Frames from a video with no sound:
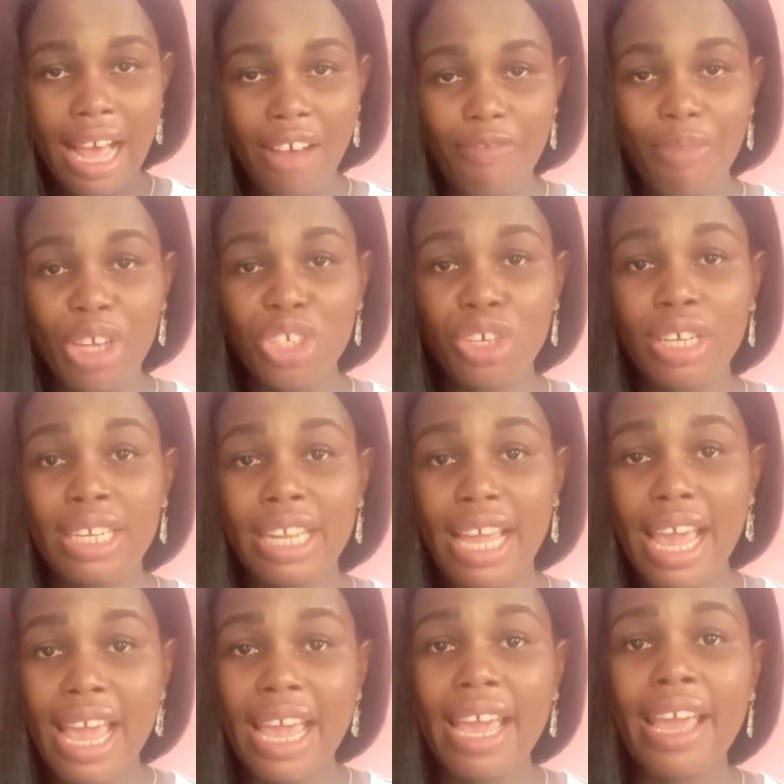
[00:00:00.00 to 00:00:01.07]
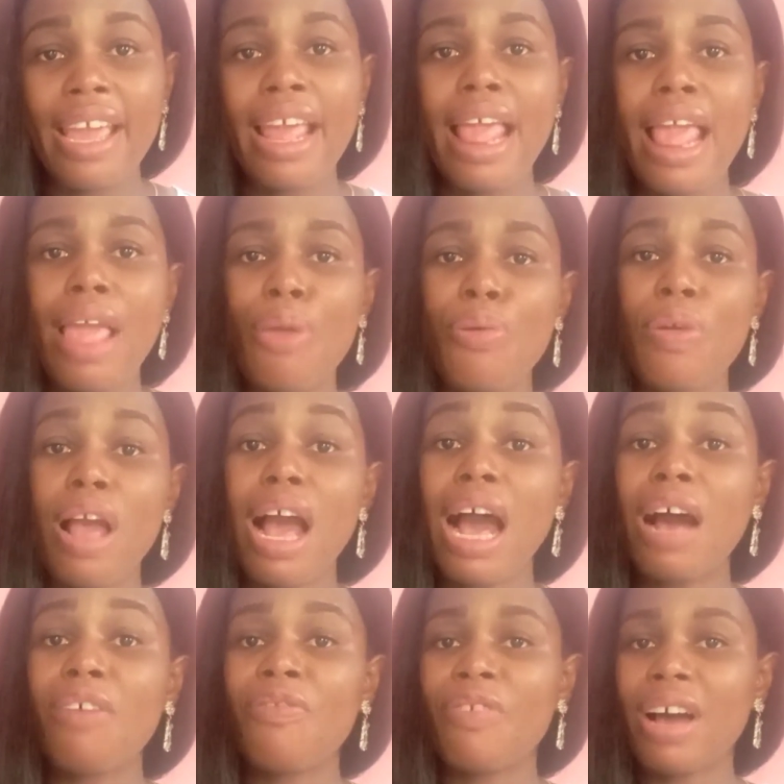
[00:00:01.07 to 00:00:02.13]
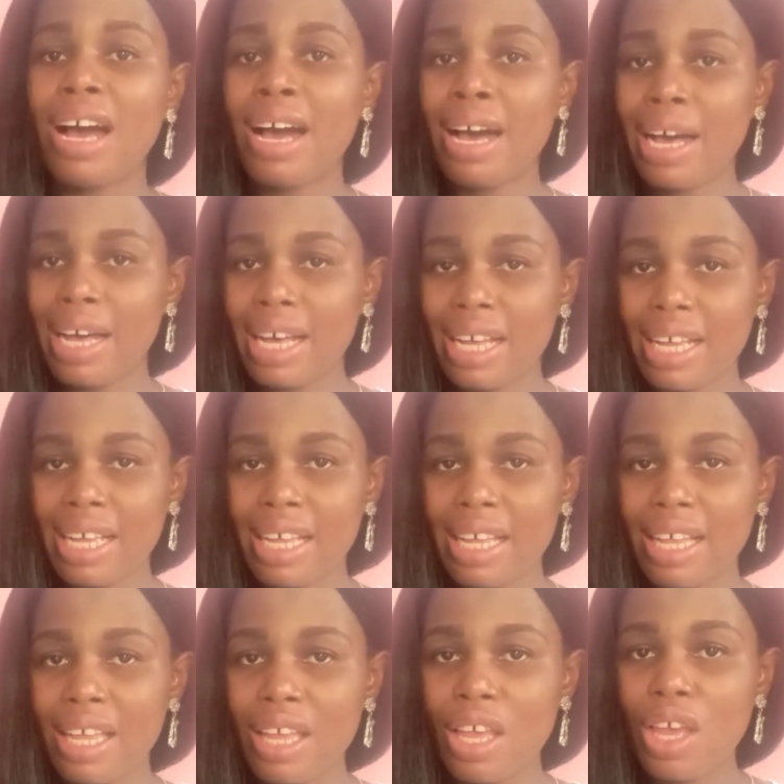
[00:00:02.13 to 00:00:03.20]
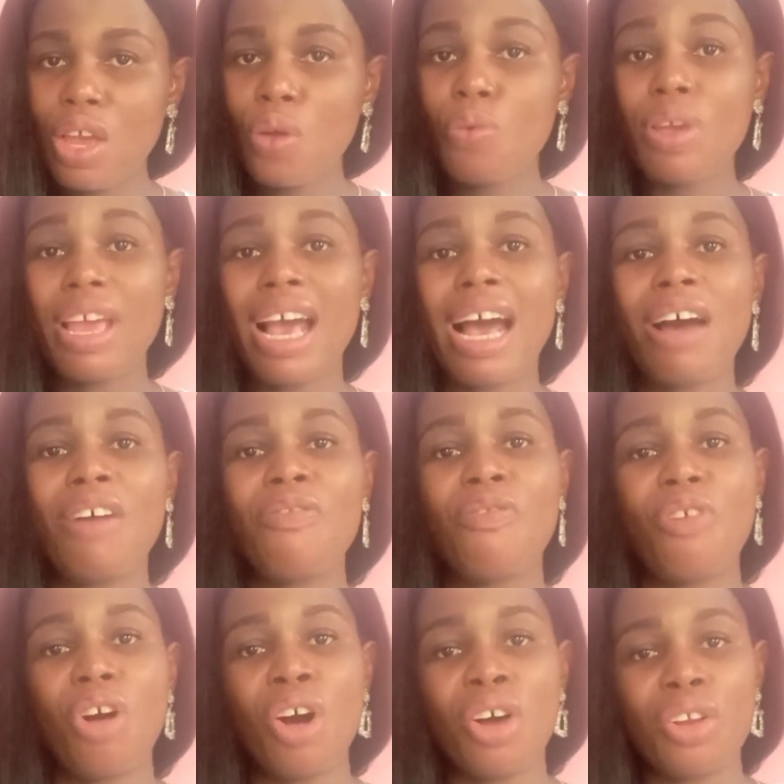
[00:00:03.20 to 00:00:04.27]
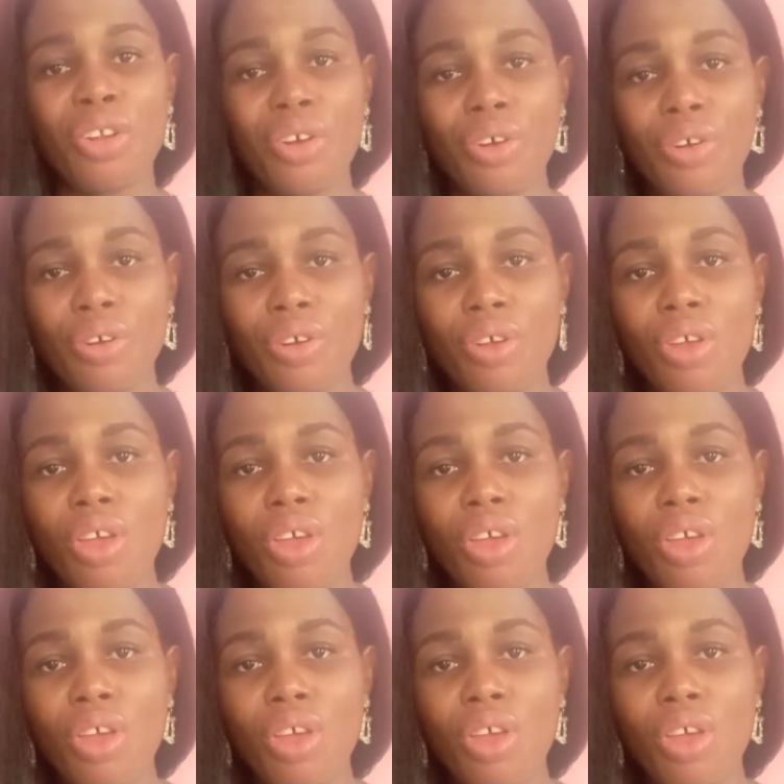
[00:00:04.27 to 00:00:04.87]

I've mentioned air, we have R, we have honor,